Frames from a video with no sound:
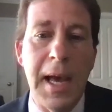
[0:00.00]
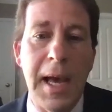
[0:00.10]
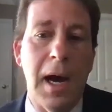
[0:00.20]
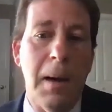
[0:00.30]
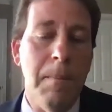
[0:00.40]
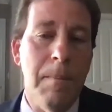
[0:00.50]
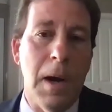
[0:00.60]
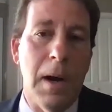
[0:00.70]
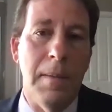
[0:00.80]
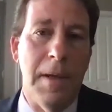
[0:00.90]

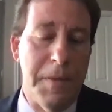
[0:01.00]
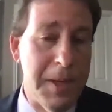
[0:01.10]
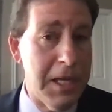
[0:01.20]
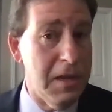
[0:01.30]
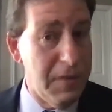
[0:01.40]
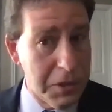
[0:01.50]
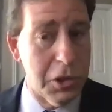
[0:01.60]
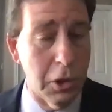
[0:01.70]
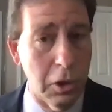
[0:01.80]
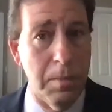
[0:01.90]
At the beginning of
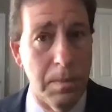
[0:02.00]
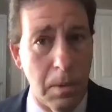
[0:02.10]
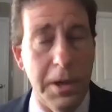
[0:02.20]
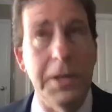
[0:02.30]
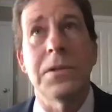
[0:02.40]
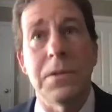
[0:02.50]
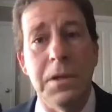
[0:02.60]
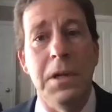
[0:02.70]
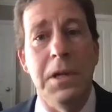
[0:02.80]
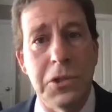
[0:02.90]
each term or each
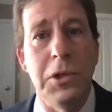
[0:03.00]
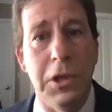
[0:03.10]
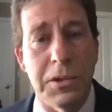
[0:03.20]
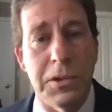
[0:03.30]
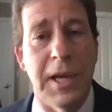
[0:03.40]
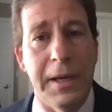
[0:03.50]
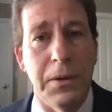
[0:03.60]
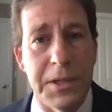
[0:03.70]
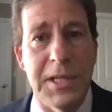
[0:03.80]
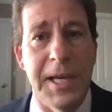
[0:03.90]
2-year
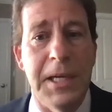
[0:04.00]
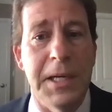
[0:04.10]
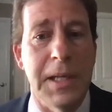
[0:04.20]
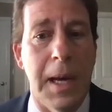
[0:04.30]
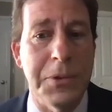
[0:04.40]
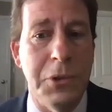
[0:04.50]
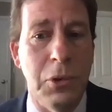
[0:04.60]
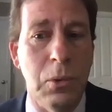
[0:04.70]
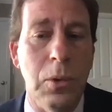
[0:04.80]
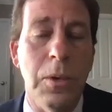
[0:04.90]
cycle, the Senate adopts
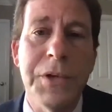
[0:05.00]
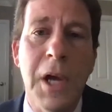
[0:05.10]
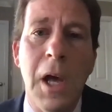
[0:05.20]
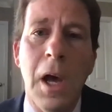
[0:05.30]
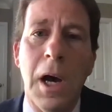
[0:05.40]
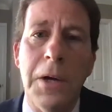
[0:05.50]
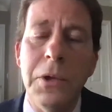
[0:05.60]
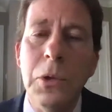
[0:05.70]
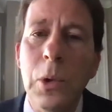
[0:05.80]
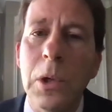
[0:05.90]
new rules. Under
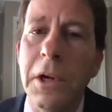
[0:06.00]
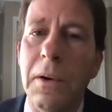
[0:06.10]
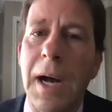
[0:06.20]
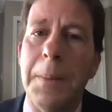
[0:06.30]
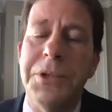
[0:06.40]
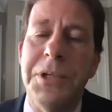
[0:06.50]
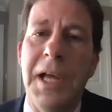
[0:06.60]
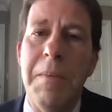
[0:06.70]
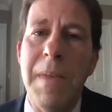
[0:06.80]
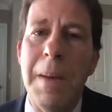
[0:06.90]
the nuclear option,
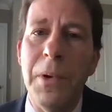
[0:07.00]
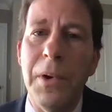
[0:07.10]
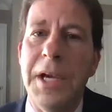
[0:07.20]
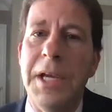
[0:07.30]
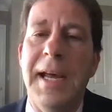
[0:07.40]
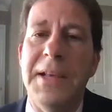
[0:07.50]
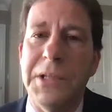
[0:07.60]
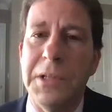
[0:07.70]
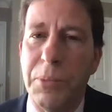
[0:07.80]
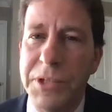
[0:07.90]
a member can
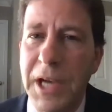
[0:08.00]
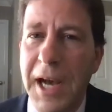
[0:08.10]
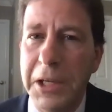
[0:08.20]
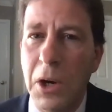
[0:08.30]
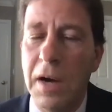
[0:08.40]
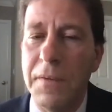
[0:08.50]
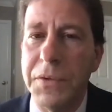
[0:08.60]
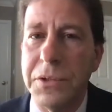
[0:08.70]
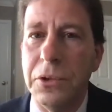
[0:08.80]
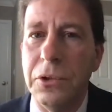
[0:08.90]
ask the presiding
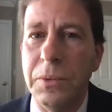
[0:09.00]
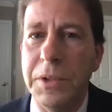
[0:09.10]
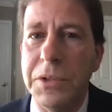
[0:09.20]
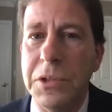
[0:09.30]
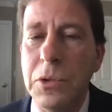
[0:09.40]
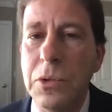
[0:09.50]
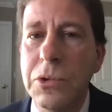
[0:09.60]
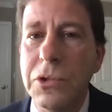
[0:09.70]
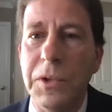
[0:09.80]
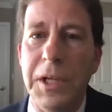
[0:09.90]
officer, who is
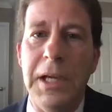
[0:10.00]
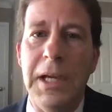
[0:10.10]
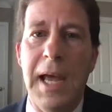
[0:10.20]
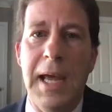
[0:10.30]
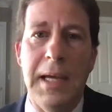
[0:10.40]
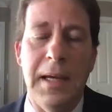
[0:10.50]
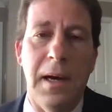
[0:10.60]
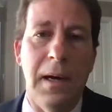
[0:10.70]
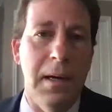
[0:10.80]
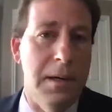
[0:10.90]
usually
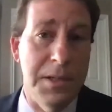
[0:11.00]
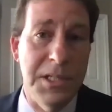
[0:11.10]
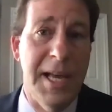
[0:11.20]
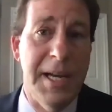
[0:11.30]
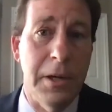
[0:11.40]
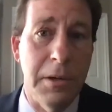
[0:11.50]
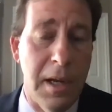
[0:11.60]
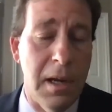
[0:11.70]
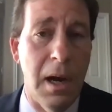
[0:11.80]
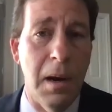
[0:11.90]
a
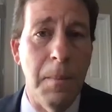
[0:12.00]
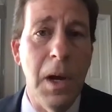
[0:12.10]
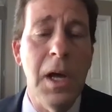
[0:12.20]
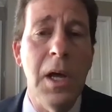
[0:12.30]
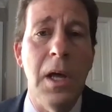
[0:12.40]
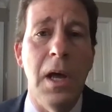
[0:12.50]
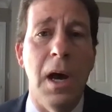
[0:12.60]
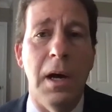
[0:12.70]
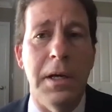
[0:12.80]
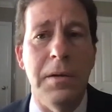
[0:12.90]
senator,
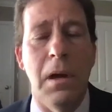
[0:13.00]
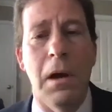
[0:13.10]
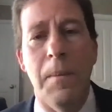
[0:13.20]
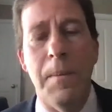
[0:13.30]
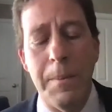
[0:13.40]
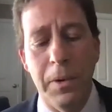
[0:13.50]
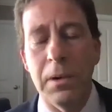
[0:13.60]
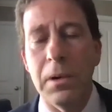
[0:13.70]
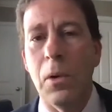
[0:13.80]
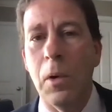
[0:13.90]
a
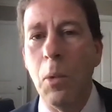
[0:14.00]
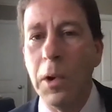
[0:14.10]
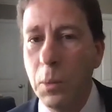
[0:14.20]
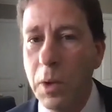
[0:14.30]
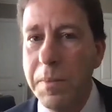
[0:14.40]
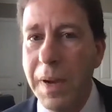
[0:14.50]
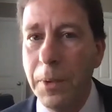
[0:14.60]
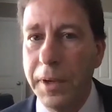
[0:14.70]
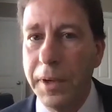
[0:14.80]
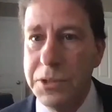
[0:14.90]
member or more than one
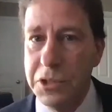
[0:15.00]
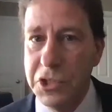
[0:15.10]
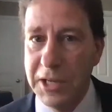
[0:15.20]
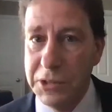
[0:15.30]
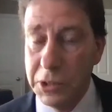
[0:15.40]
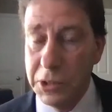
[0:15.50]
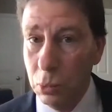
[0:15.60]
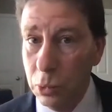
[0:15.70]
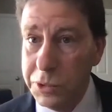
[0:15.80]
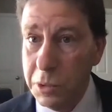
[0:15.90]
member can suggest that the
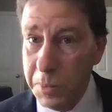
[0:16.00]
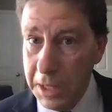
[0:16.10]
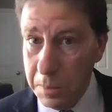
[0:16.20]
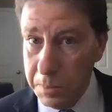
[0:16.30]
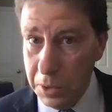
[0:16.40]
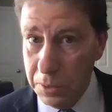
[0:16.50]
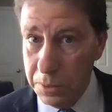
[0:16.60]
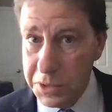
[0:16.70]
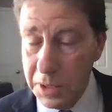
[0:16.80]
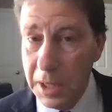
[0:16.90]
rules are being abused